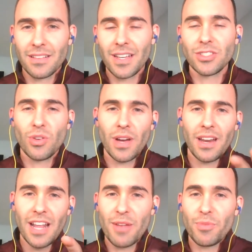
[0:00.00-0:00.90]
Guys, go ahead
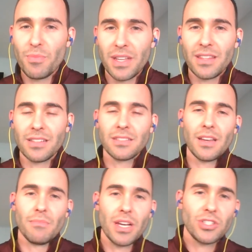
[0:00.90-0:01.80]
and implement this.
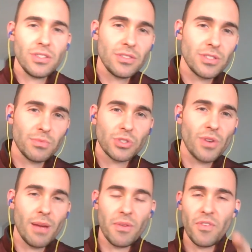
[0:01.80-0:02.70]
Make sure you
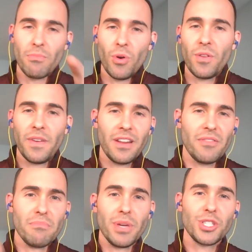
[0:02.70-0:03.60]
subscribe. If you're motivated and
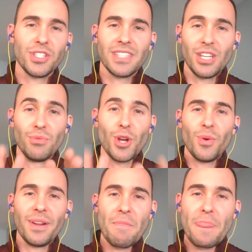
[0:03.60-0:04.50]
ambitious and you know
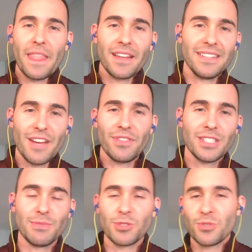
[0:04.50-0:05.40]
it, definitely
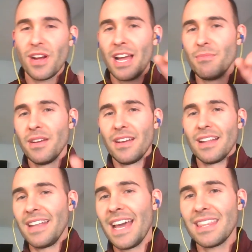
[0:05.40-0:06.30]
subscribe.
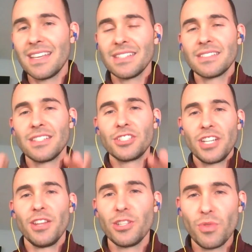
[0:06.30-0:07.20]
Like this,
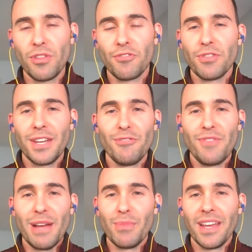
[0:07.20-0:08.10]
share this with your friend and
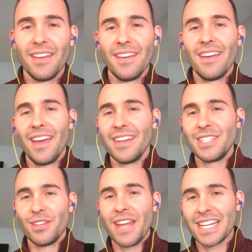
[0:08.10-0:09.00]
family, and
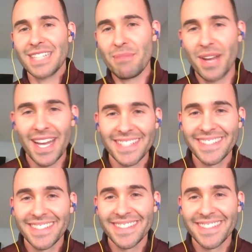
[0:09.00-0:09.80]
until next time, guys.